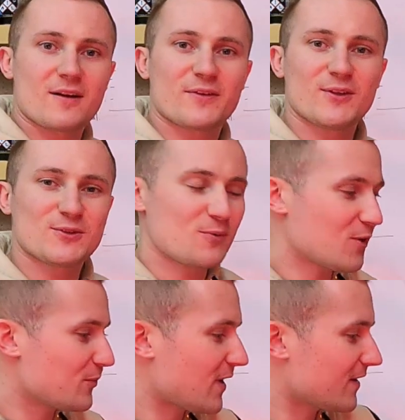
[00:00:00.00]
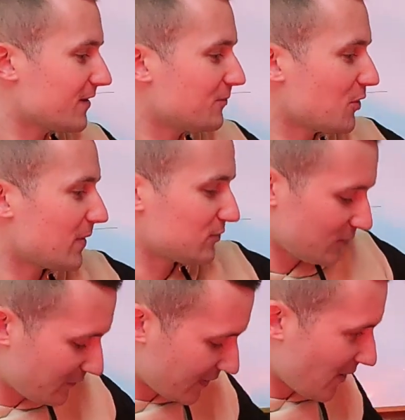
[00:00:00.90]
Right fellas, welcome back to
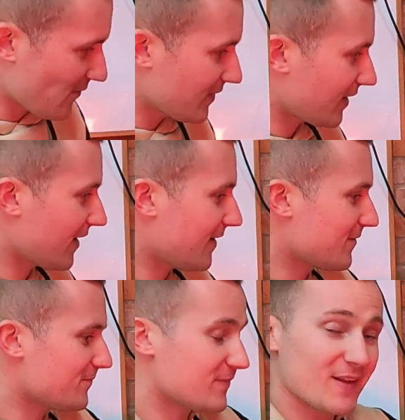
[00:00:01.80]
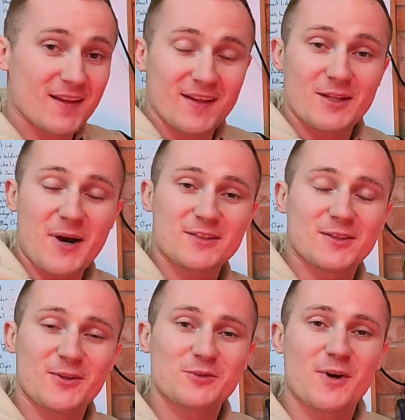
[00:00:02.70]
another video. You might
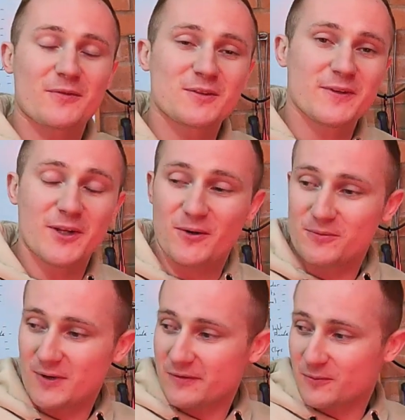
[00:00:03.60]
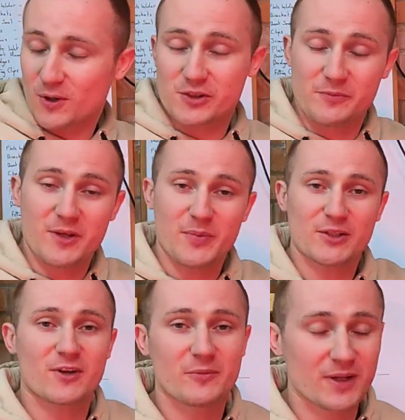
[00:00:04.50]
actually learn something off this video rather than watching me
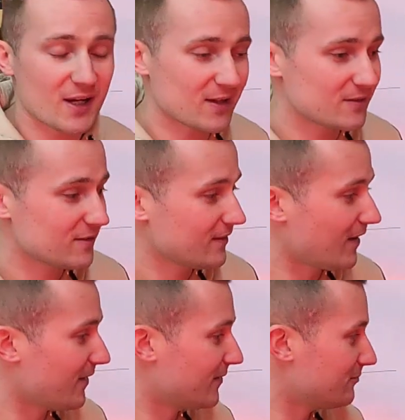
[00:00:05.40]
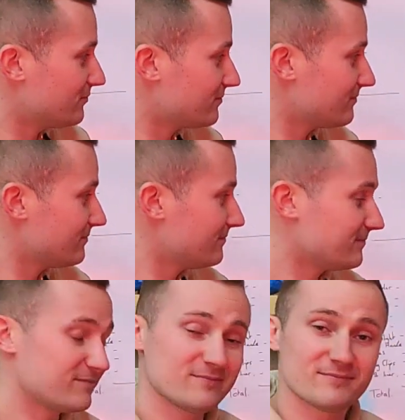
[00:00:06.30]
piss around my cars and
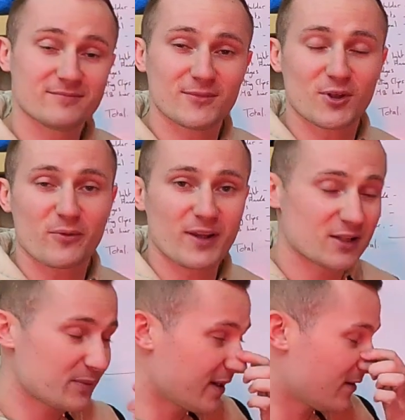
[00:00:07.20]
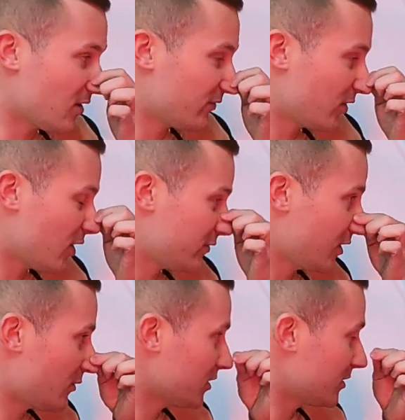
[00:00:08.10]
not really explaining an awful
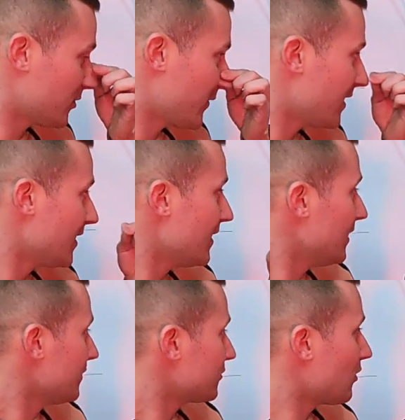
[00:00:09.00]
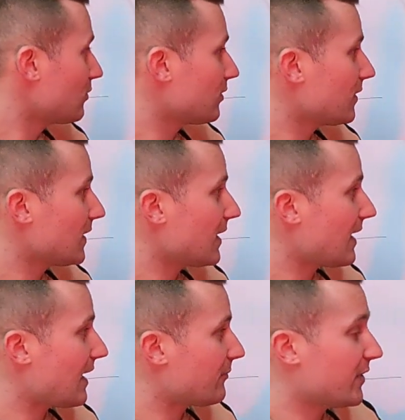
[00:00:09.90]
lot what I'm doing. So
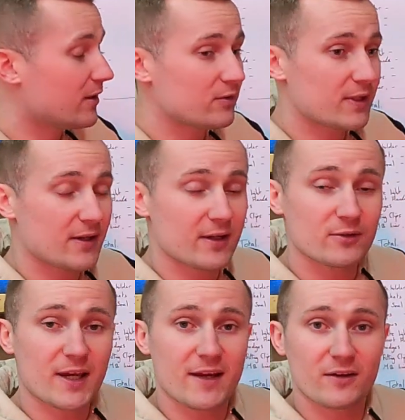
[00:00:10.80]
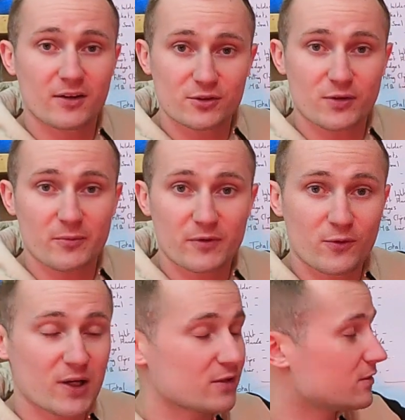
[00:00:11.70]
I've been inundated on Instagram with
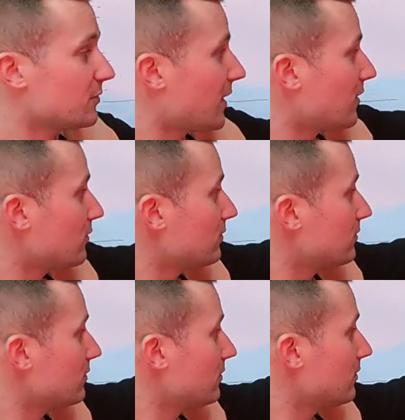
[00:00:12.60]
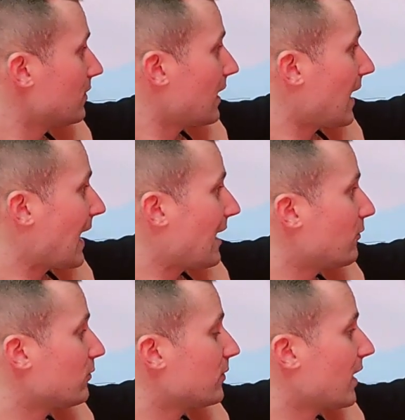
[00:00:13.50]
questions about
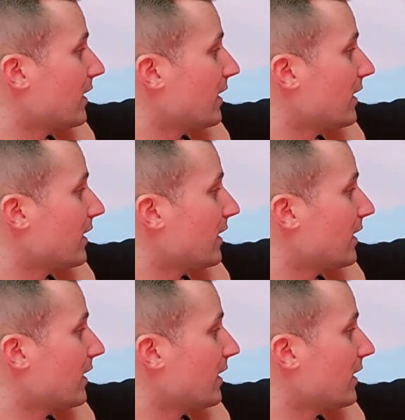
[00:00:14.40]
how